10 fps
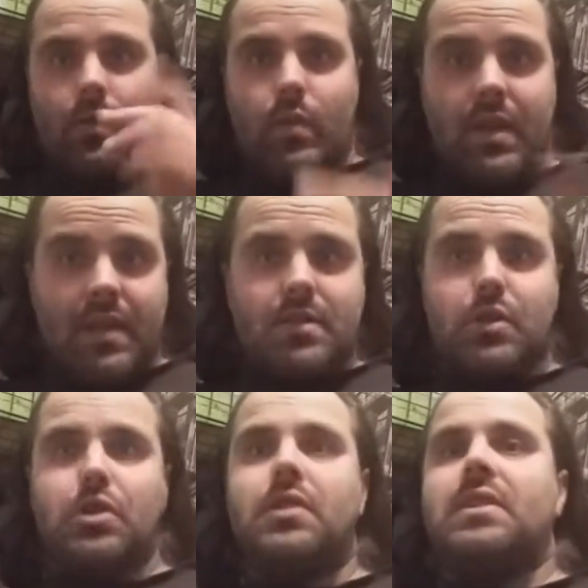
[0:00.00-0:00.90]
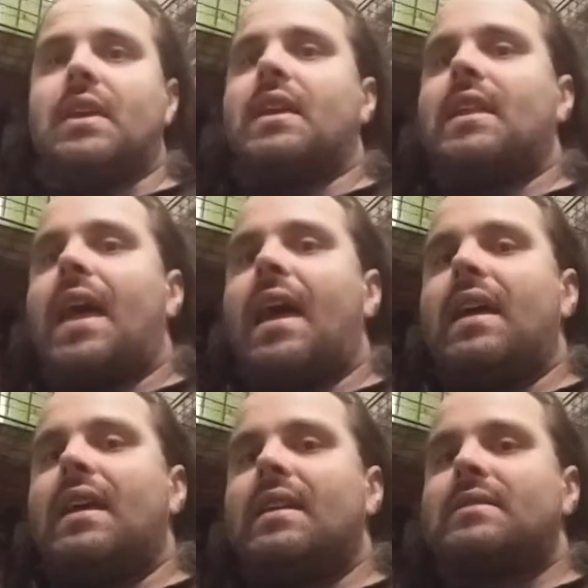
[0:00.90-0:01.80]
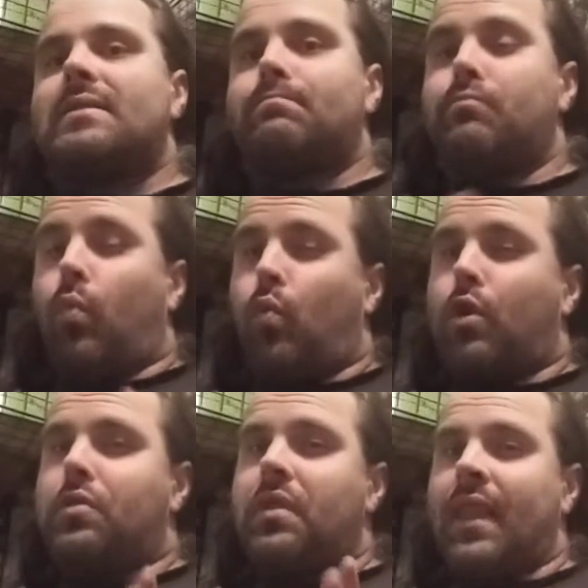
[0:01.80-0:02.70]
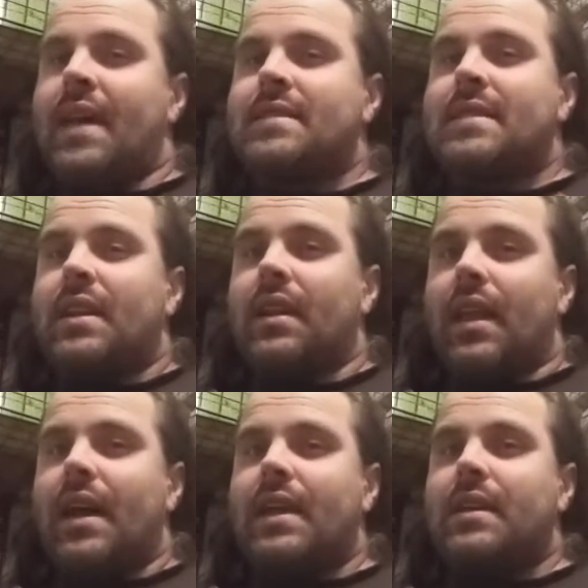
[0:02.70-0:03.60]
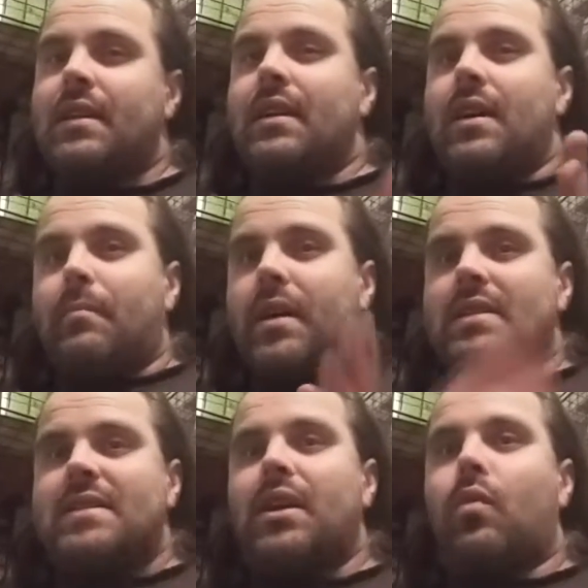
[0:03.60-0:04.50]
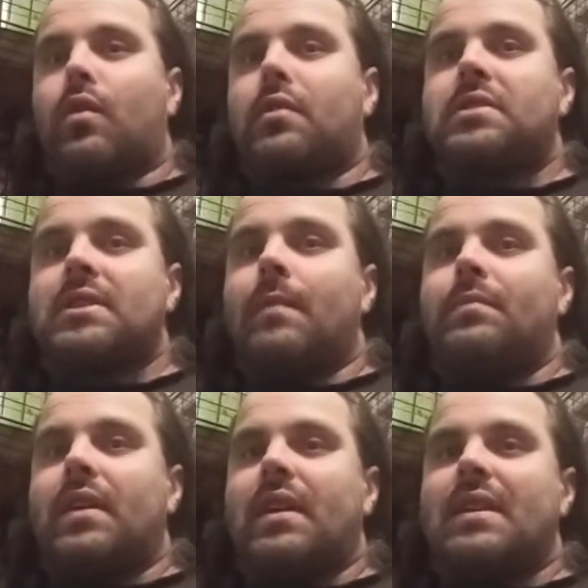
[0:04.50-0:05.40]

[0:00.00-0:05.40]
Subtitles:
It's a good thing. It's worth less than a like, but it's still worth something.